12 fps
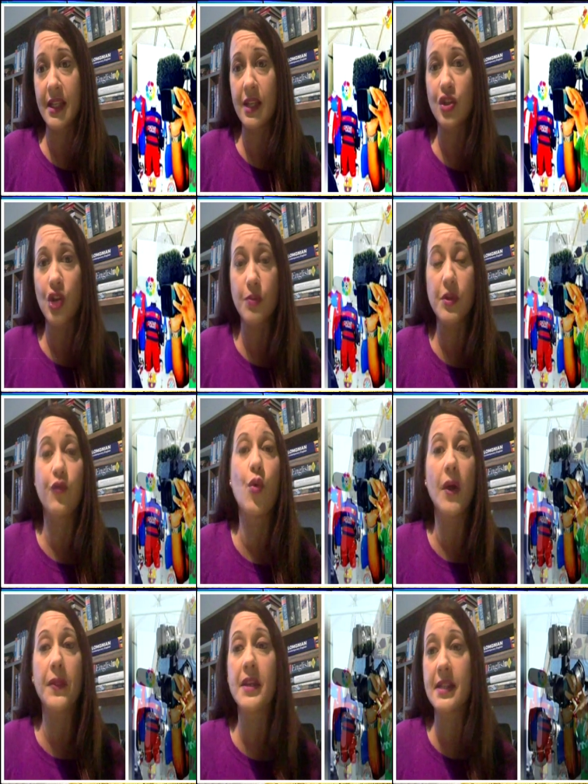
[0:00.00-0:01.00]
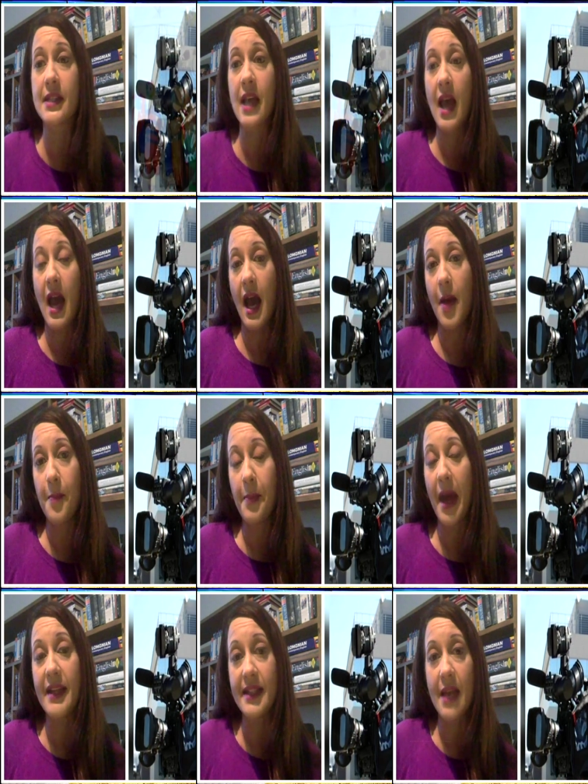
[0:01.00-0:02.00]
terms of what this um,
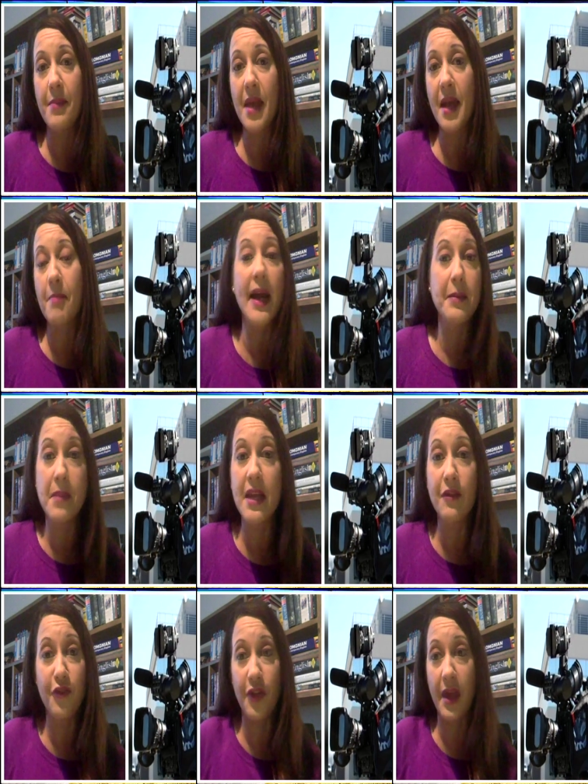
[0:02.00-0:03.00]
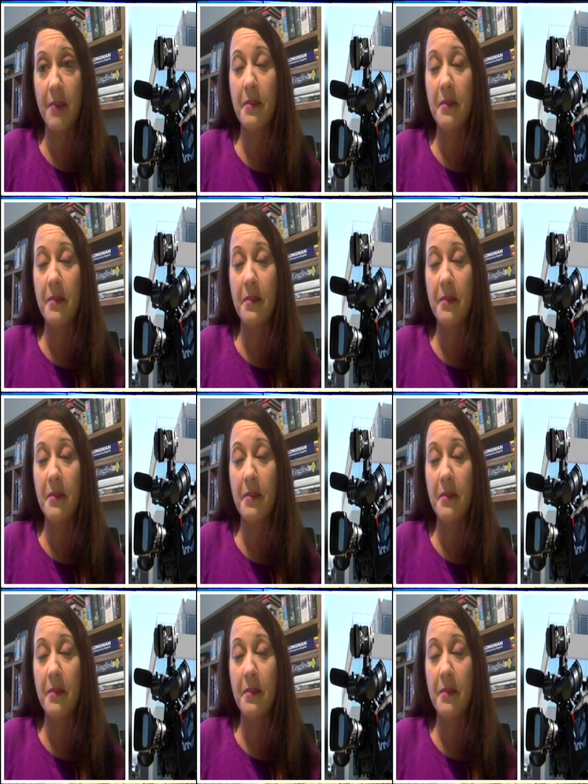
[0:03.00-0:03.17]
pandemic might mean for them.